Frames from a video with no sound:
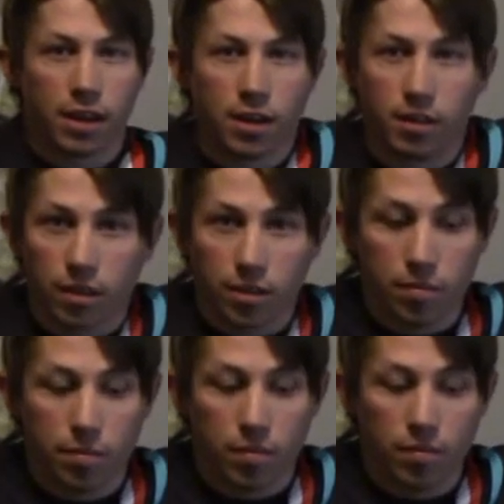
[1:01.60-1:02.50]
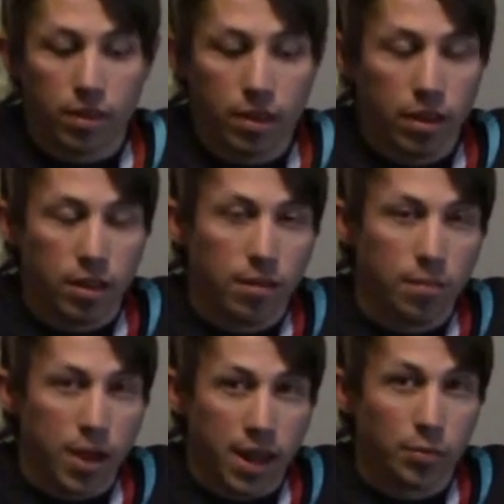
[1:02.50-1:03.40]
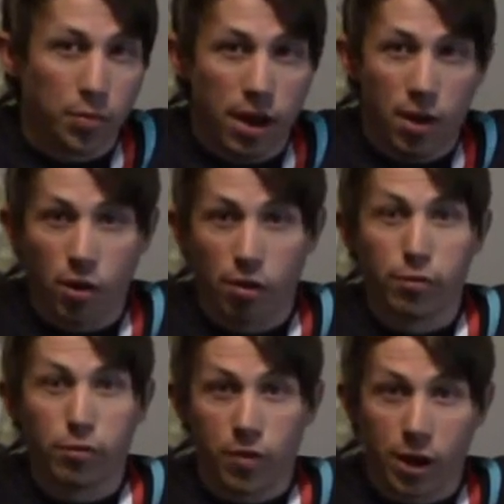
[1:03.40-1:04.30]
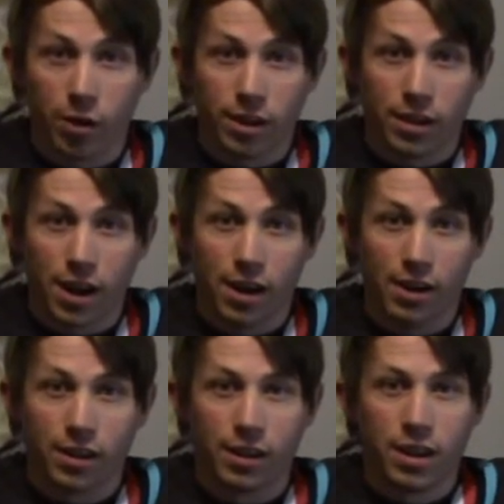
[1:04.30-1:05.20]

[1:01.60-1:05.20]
because it makes my arms very tired,